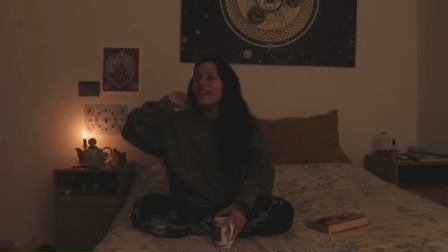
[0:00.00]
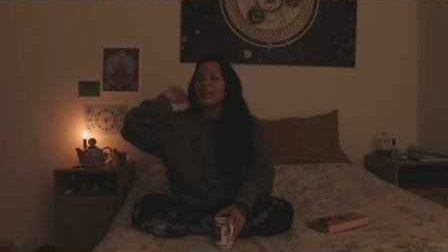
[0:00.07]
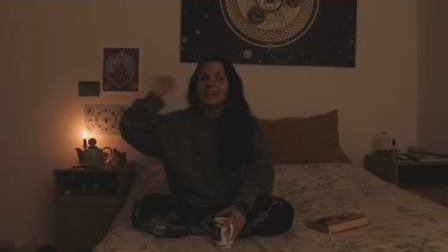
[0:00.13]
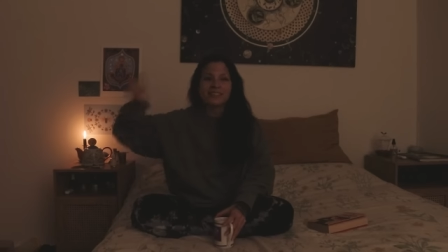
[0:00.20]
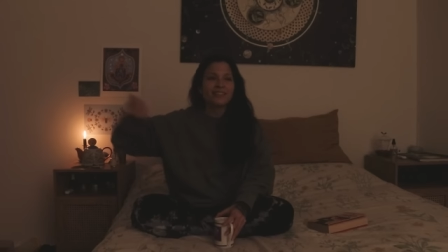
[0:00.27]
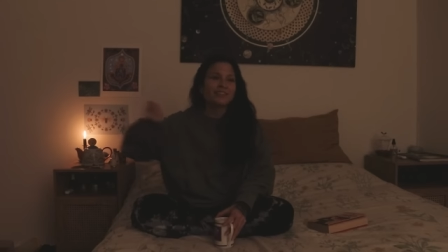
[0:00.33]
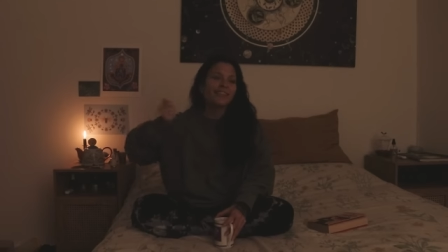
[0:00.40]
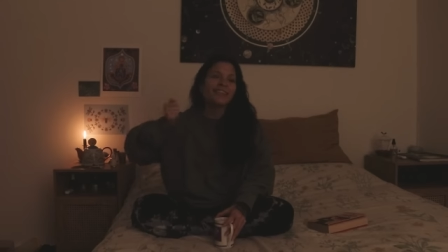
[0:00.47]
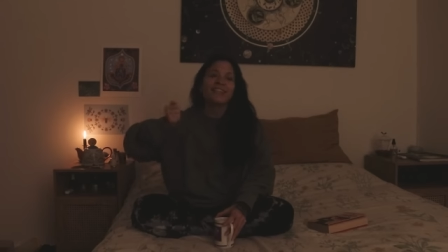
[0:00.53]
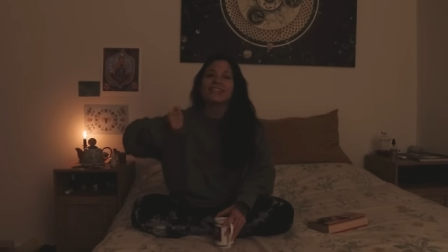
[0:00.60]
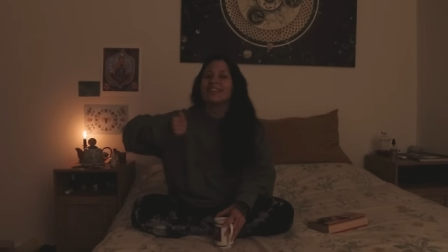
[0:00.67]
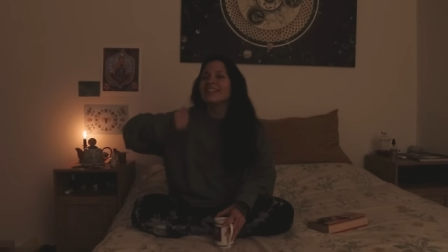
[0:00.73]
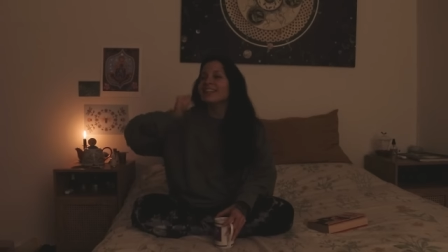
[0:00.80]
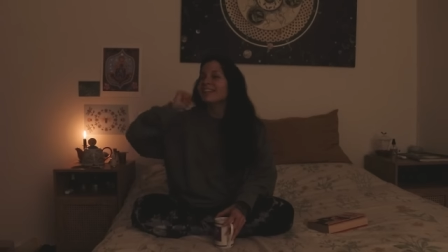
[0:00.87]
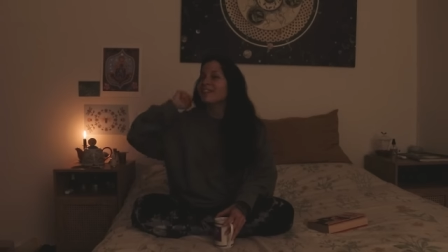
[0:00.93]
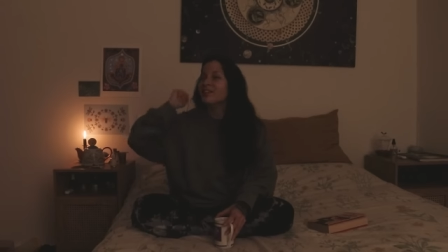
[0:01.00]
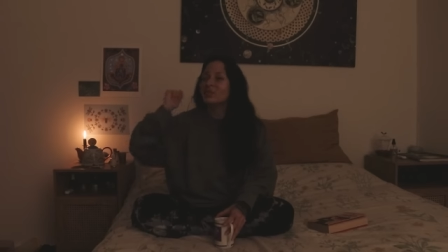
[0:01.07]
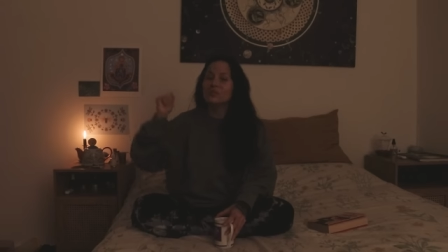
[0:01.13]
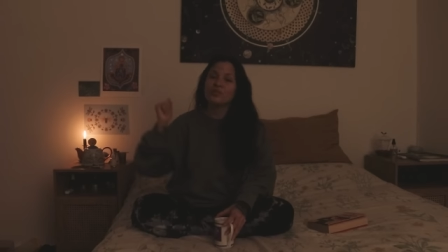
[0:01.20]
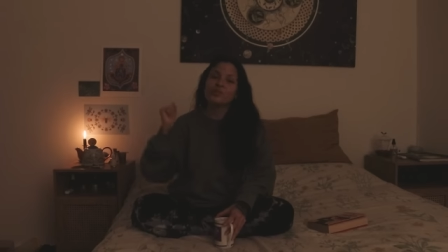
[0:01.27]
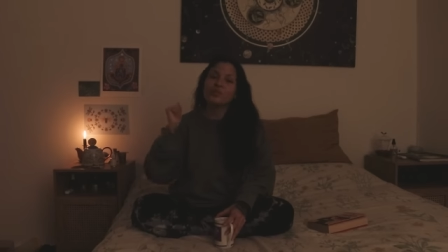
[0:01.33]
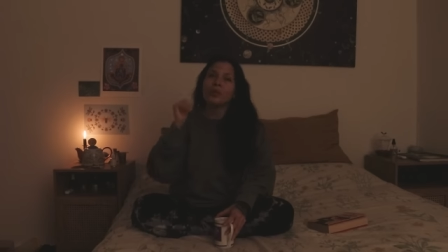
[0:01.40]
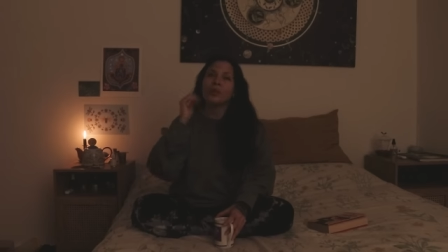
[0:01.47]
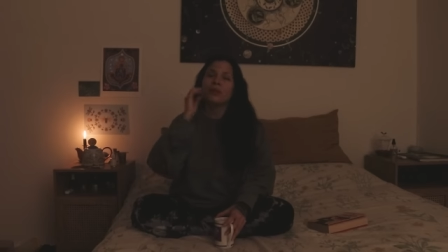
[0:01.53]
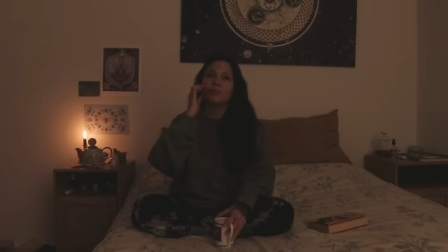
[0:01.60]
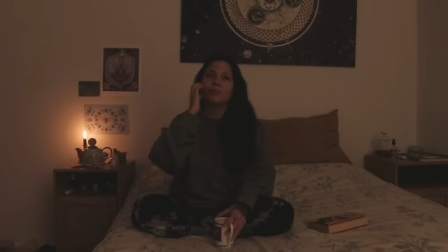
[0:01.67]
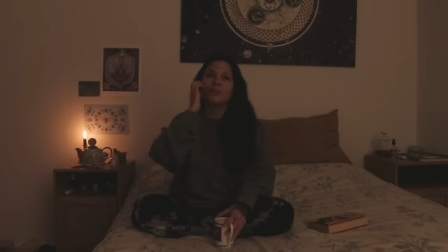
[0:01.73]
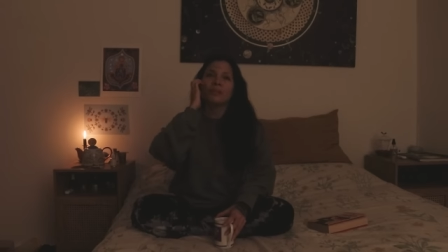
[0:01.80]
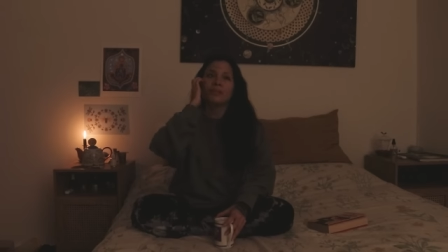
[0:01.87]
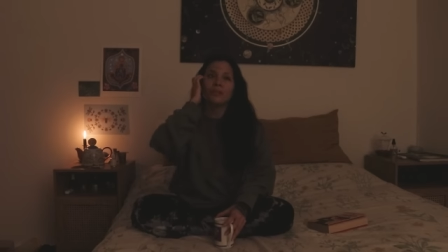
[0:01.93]
hustling
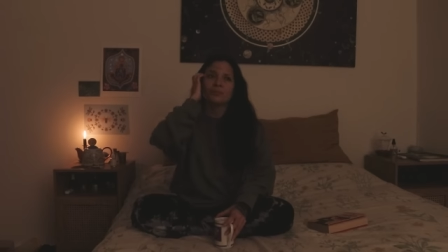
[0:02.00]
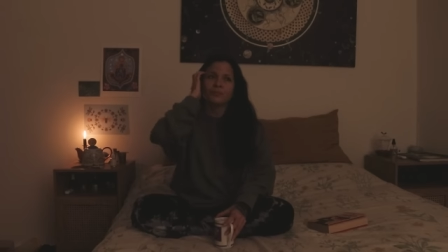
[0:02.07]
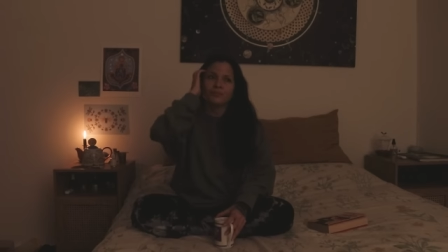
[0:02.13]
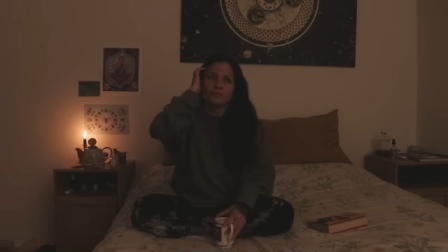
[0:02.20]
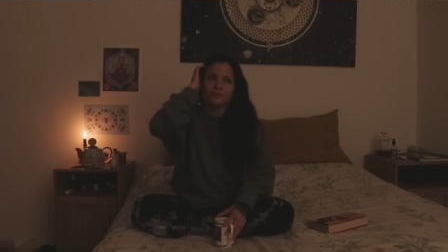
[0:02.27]
nonstop, and